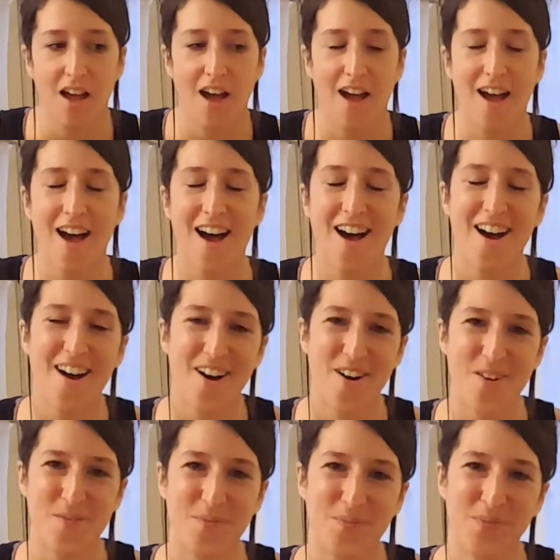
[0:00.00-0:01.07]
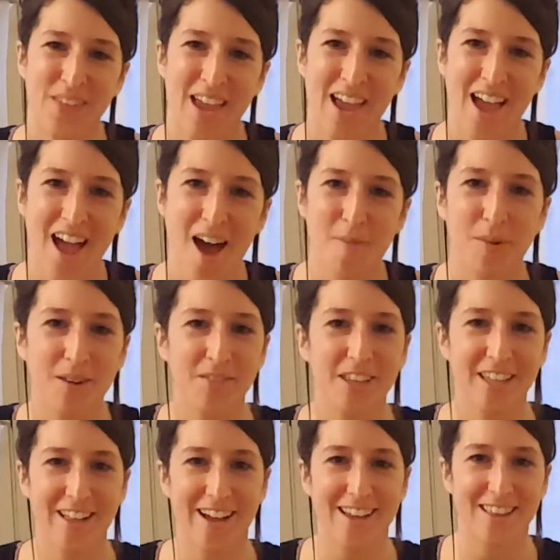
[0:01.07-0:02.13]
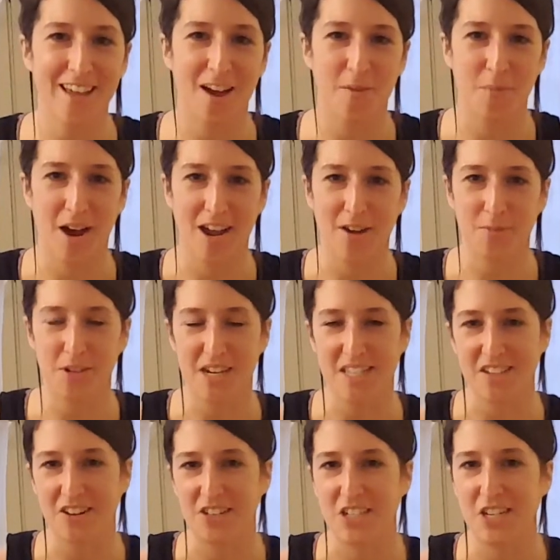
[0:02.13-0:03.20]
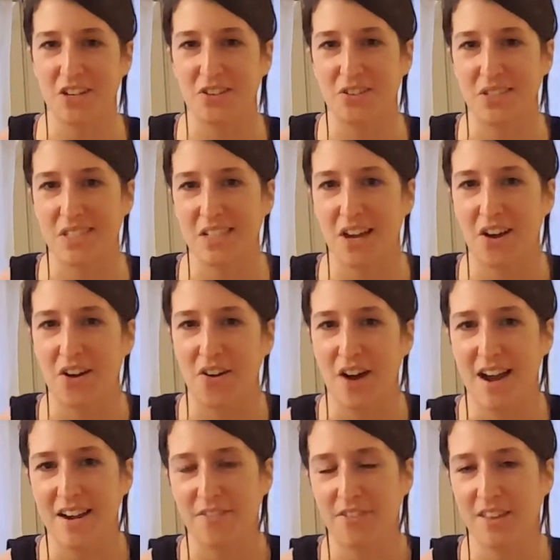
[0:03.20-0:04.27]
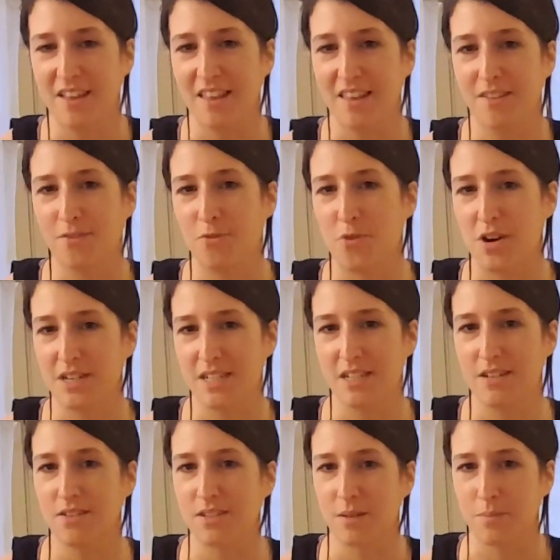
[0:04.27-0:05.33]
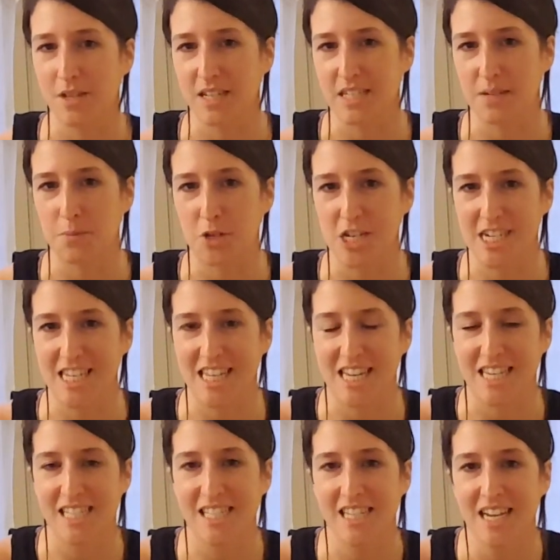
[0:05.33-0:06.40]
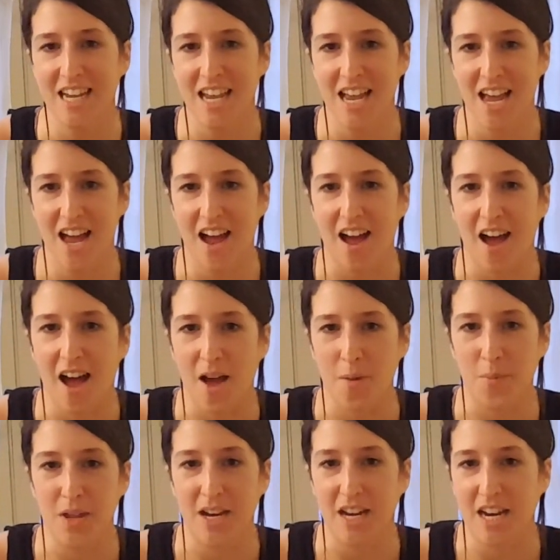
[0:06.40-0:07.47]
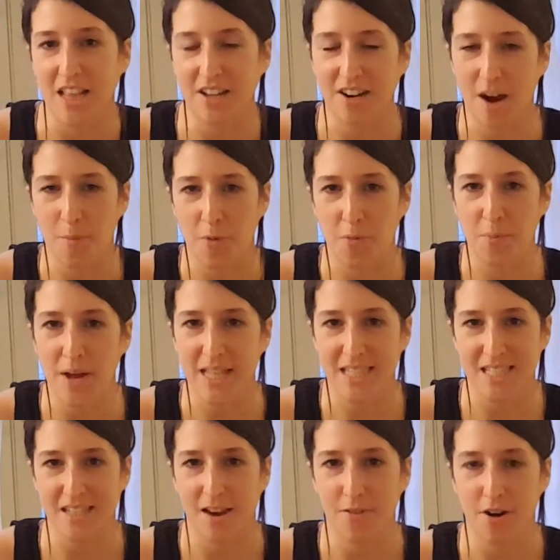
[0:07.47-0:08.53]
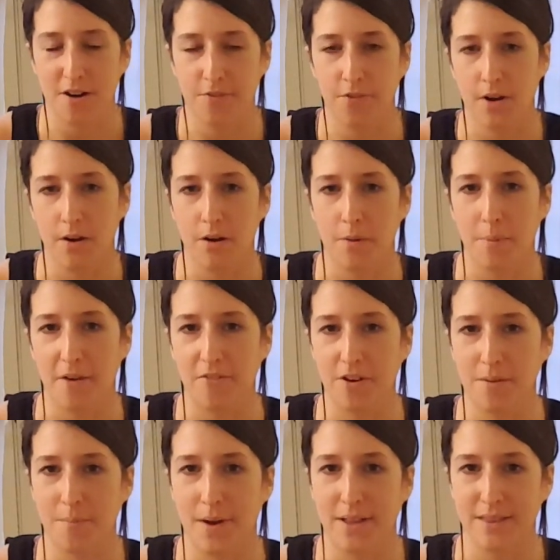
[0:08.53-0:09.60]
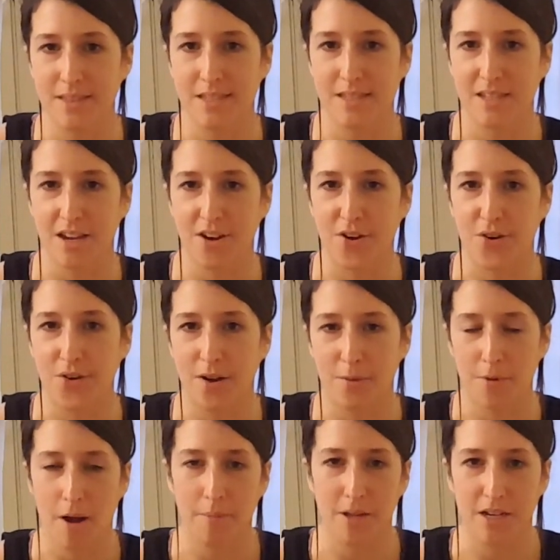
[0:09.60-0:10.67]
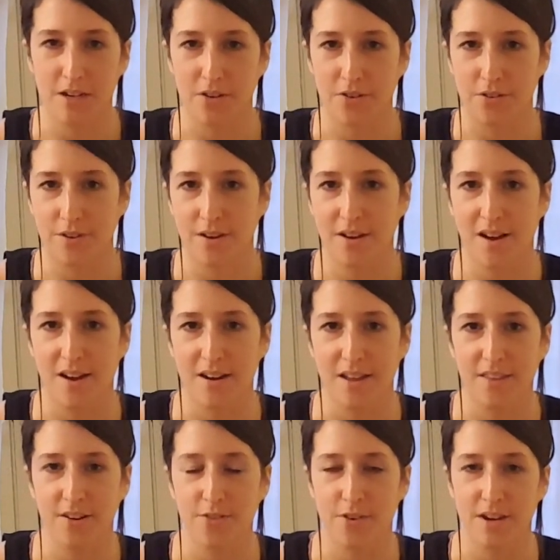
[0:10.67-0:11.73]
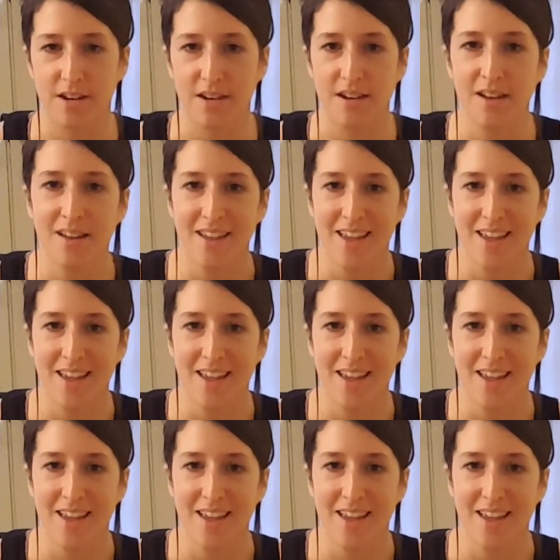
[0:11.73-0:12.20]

Um, but I really like them. I hope you guys are too. So I definitely want to do something similar to this um, in another couple months. I run a free group every month, so I'll probably do another one